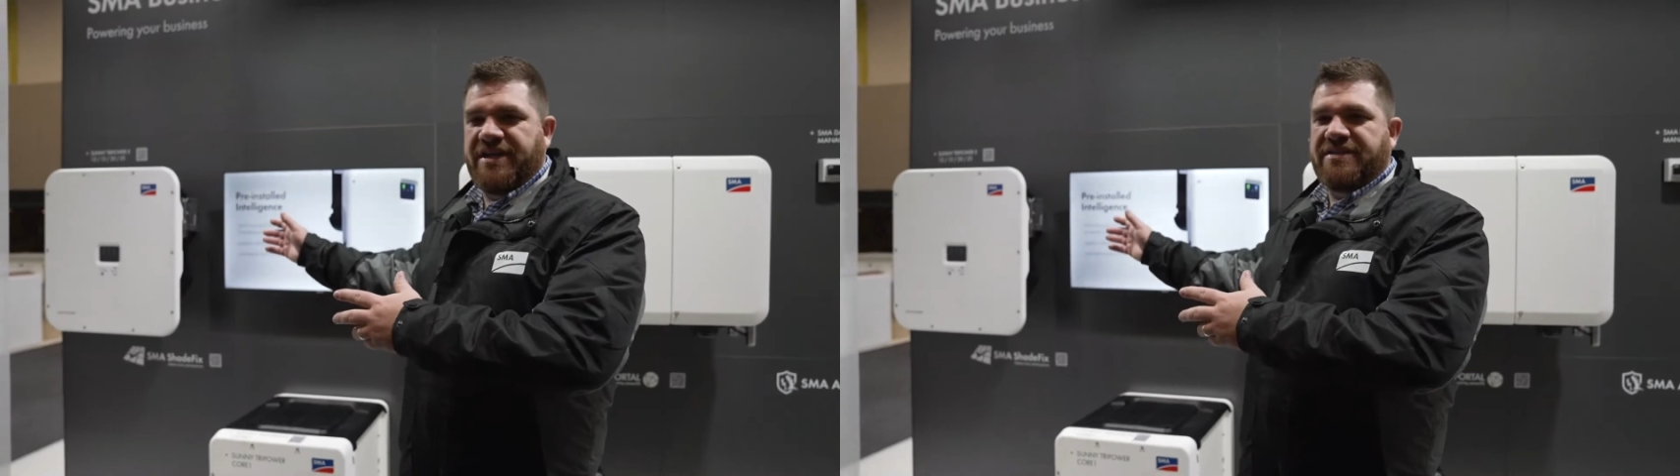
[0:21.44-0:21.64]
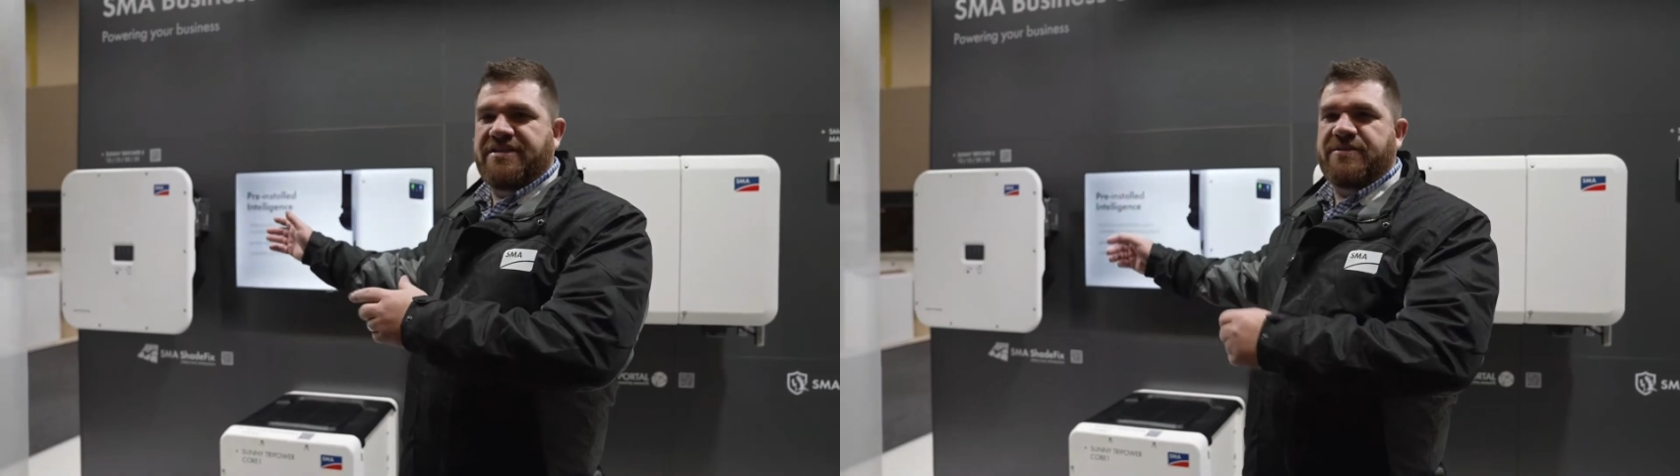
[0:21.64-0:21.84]

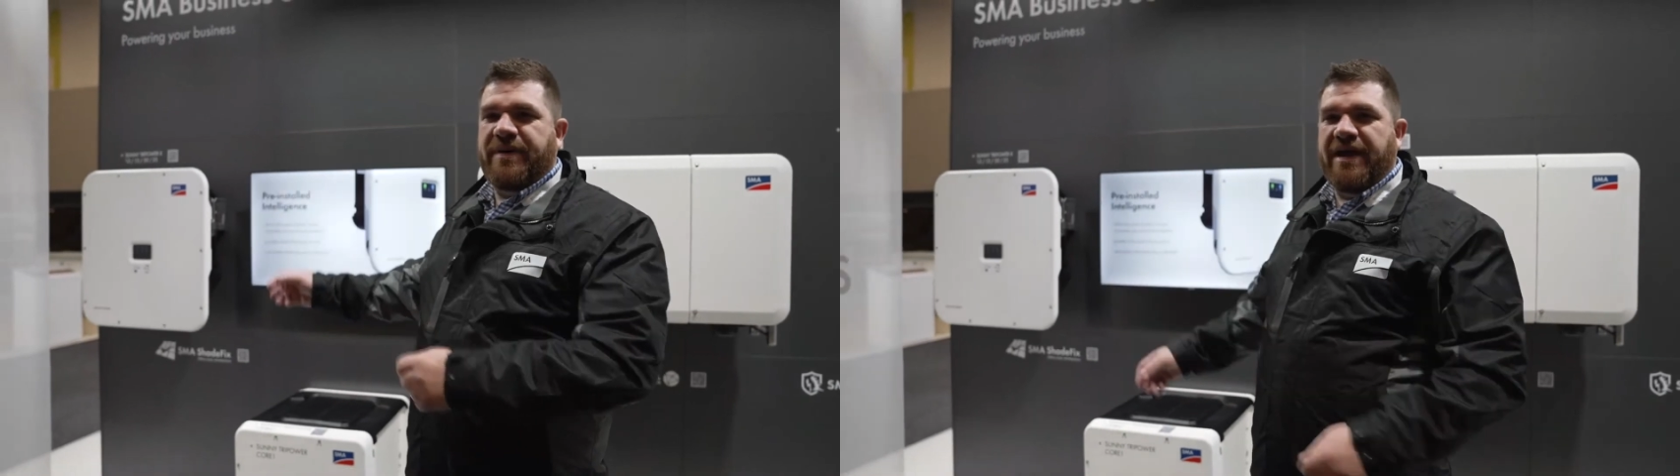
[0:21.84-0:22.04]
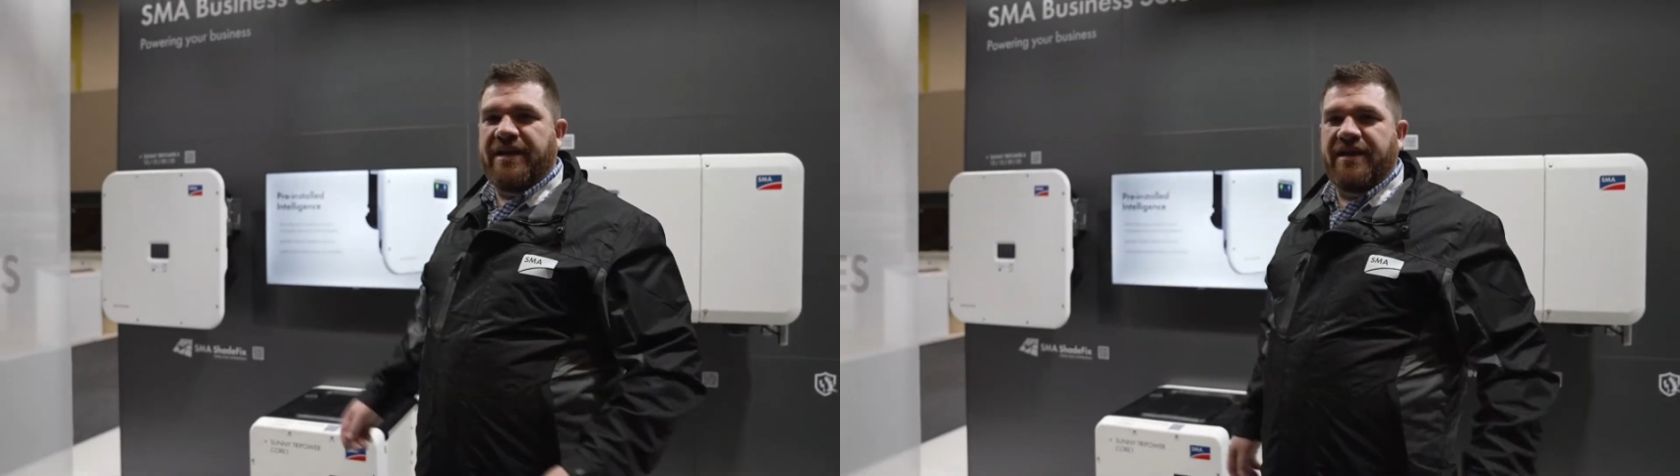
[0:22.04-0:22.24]

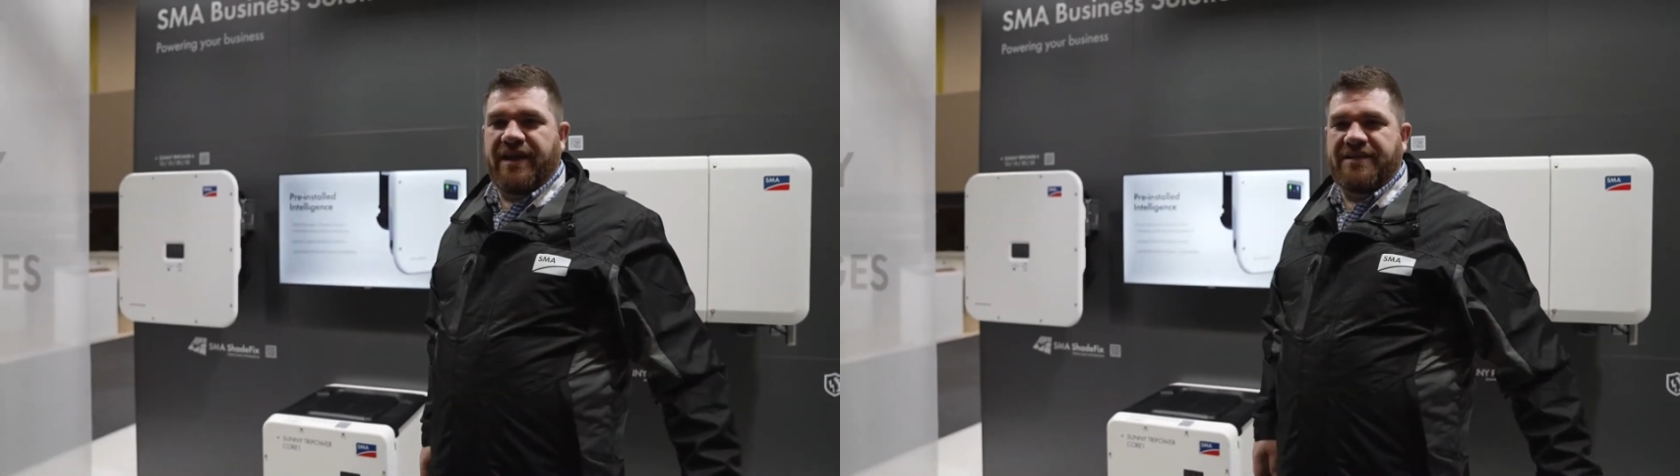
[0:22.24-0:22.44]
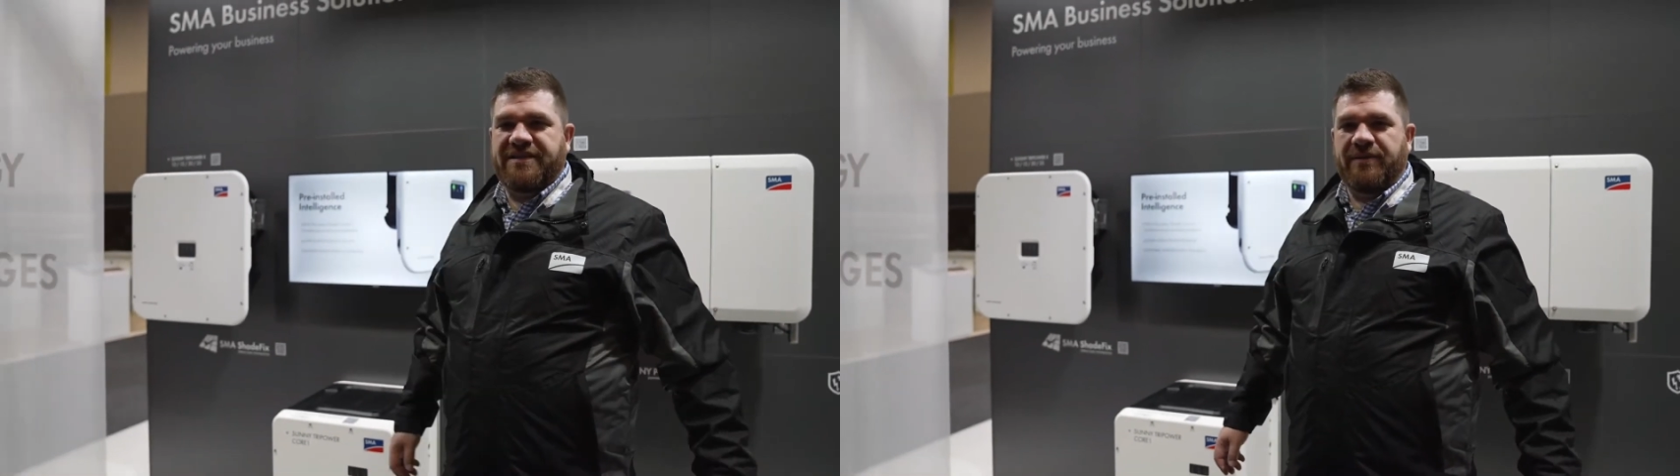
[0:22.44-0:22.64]
anticipated
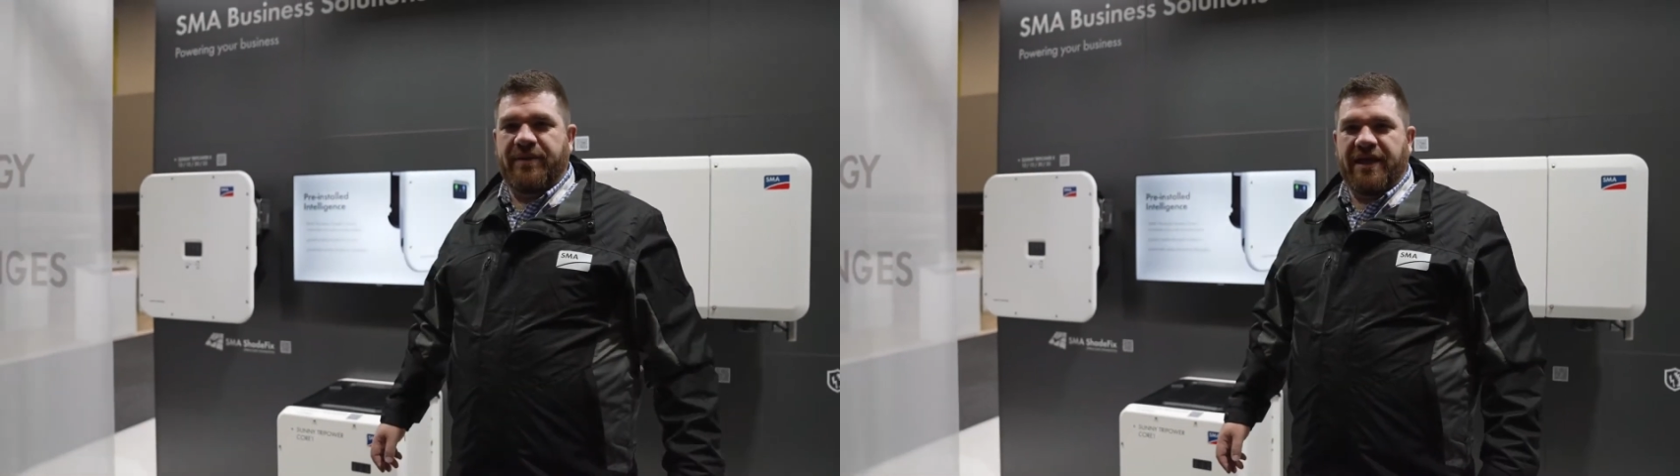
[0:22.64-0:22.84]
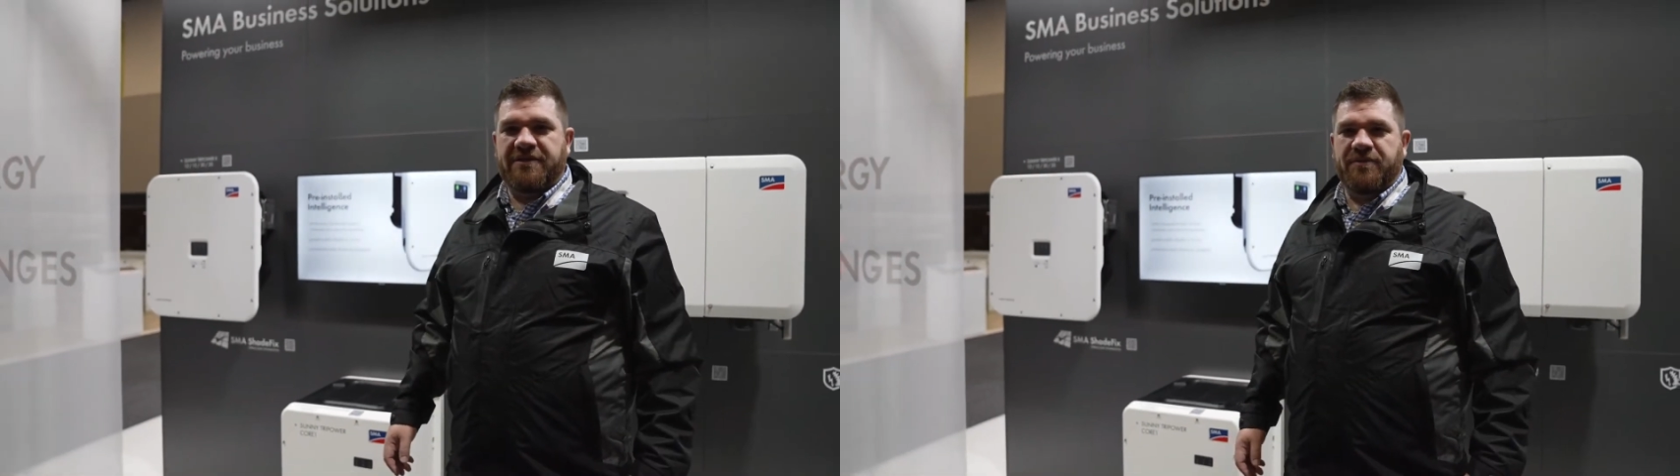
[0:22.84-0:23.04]

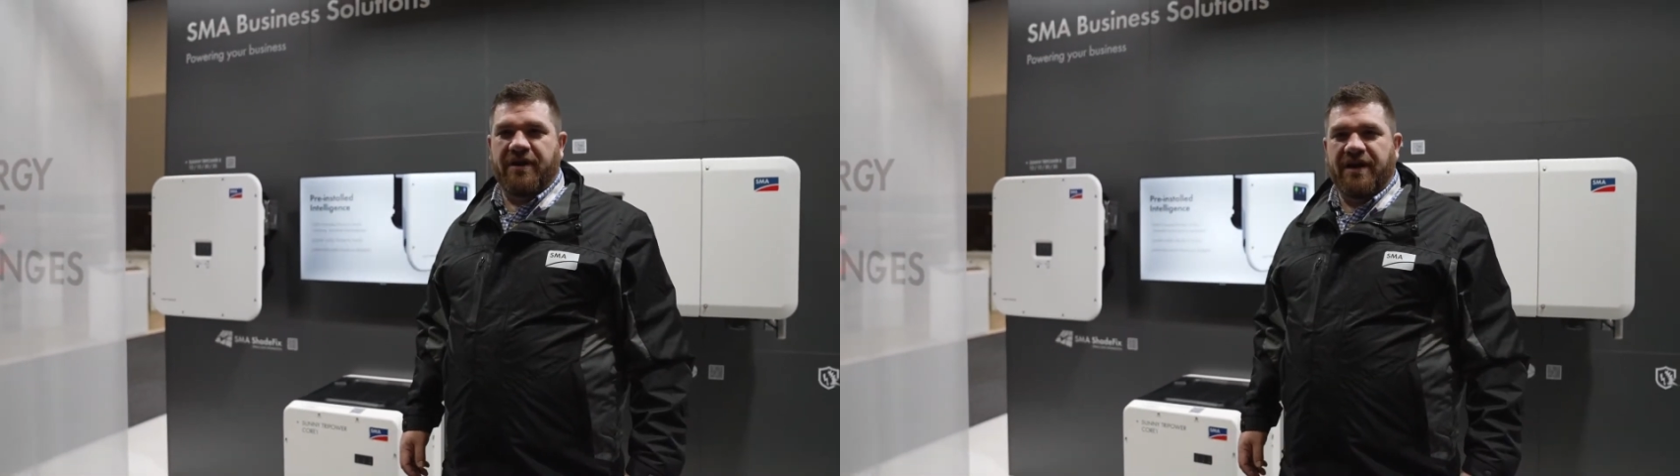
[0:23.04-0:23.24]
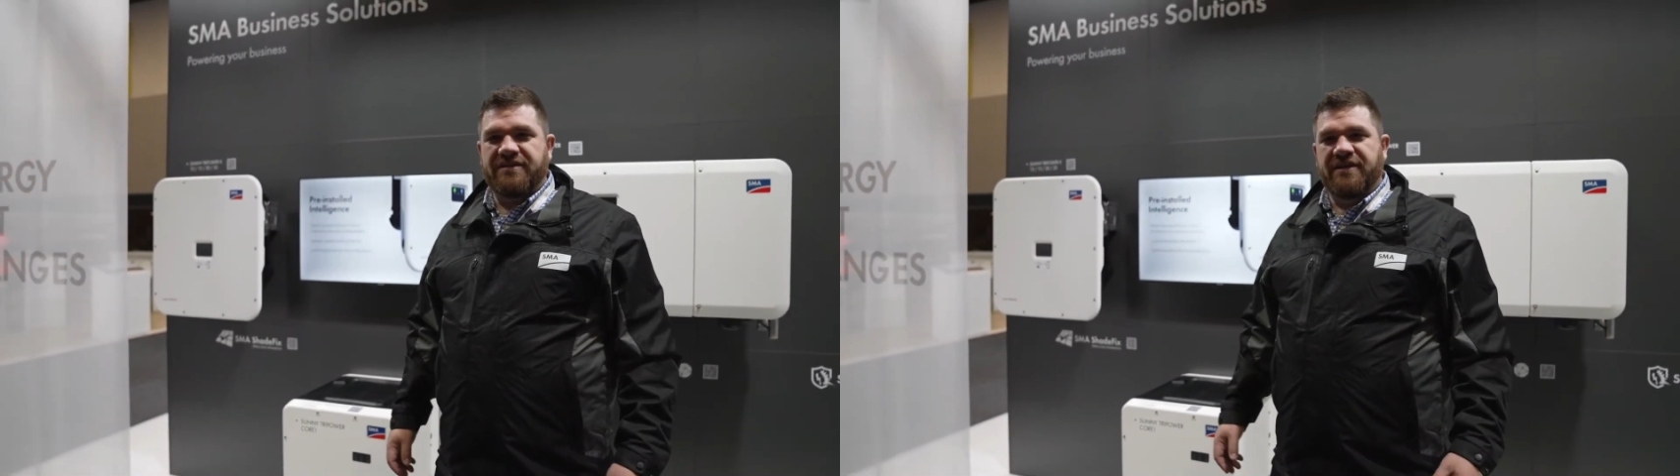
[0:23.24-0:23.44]
STPX
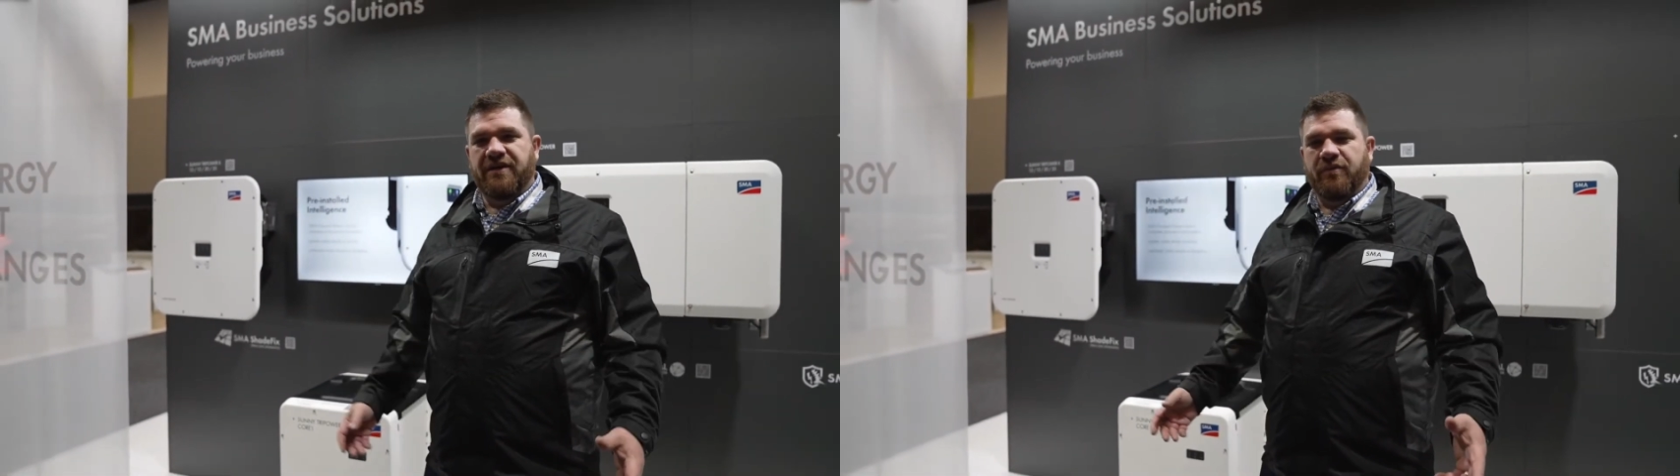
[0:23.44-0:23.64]
product.